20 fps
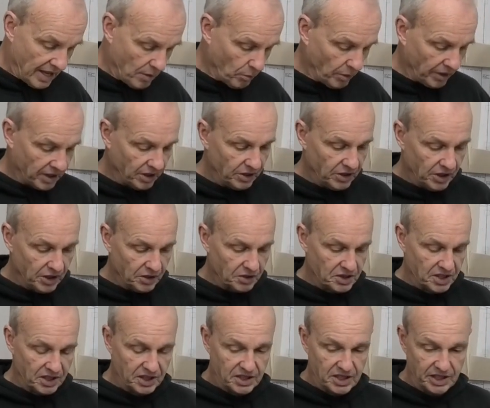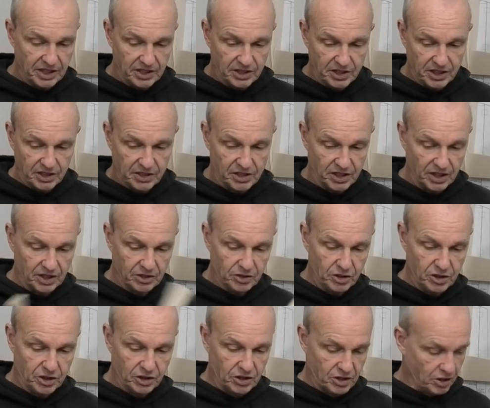then we can use these hinges
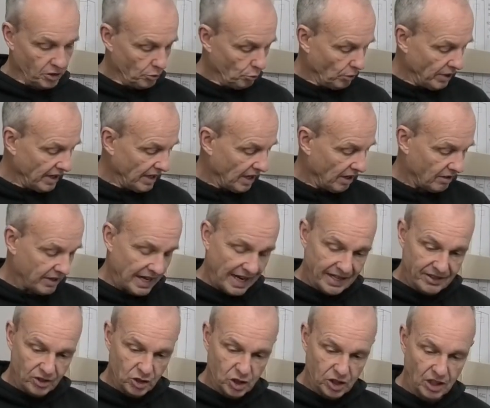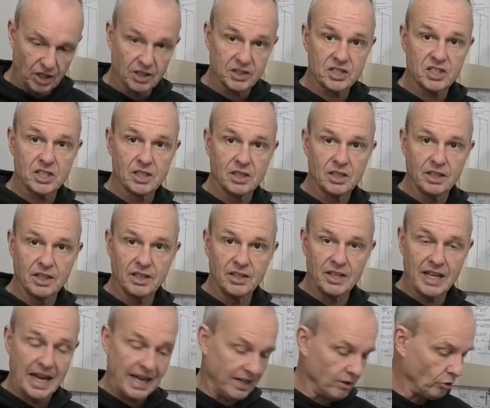just to relocate the slots in
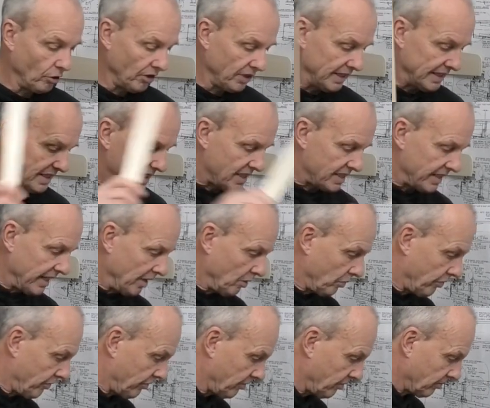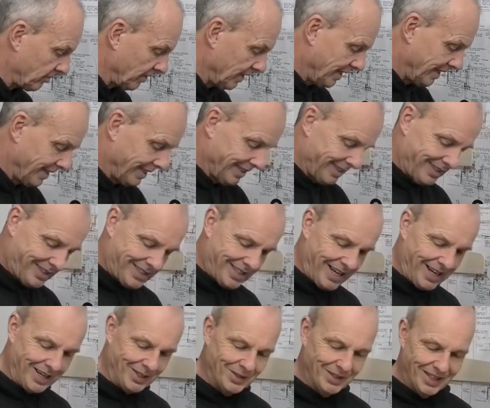the aileron itself.
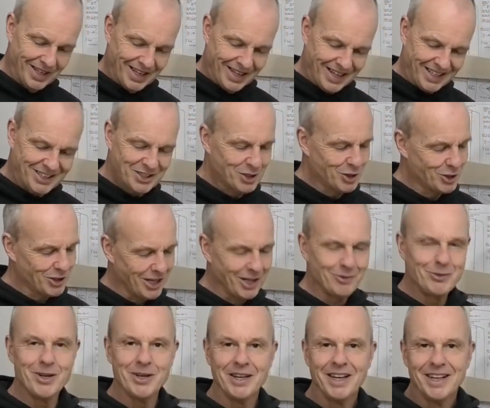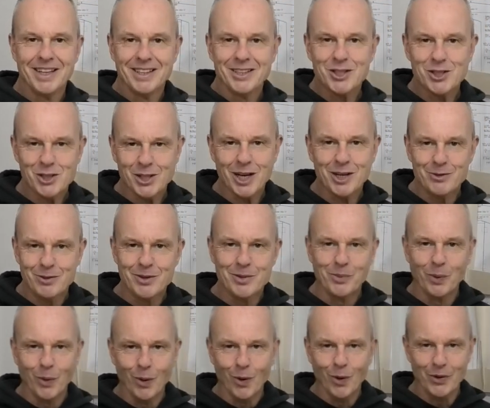So it's so re so
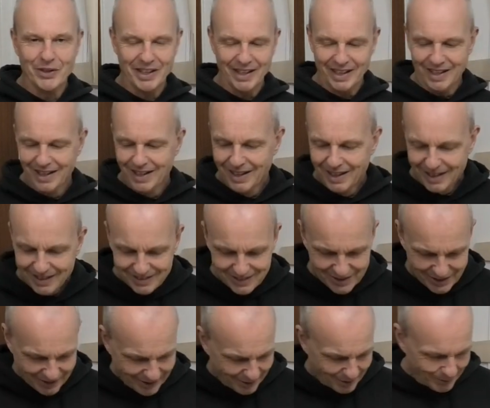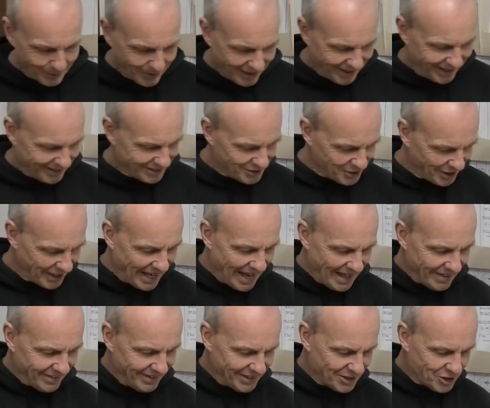rewarding to uh, to
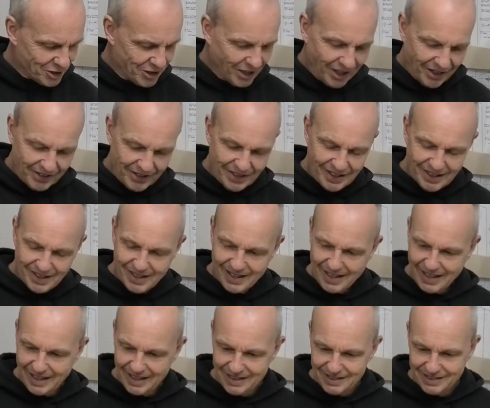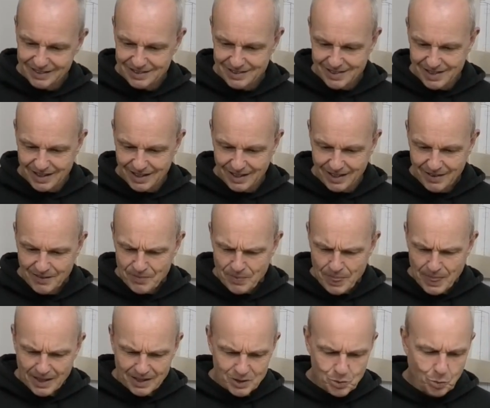get this done, and uh,
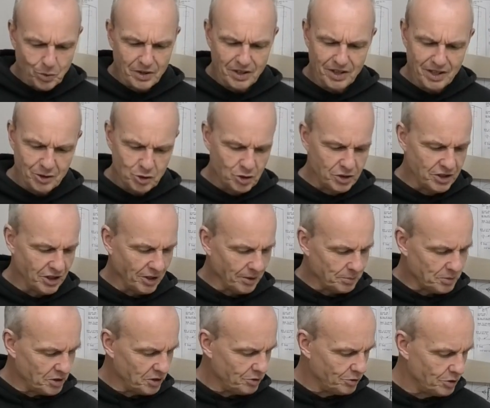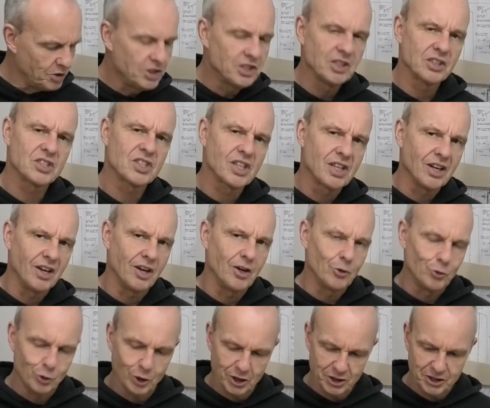it's one of those jobs you just
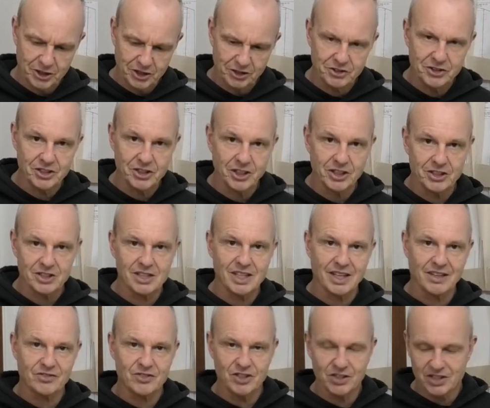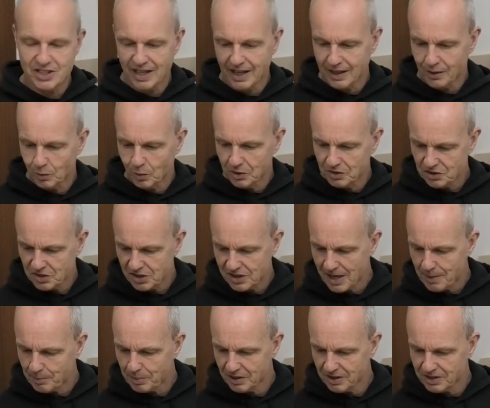can't rush. You just have to take one
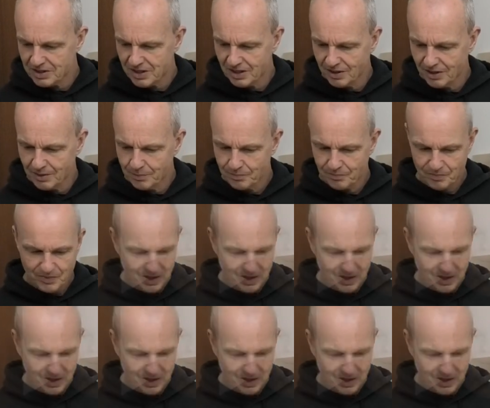step at a time.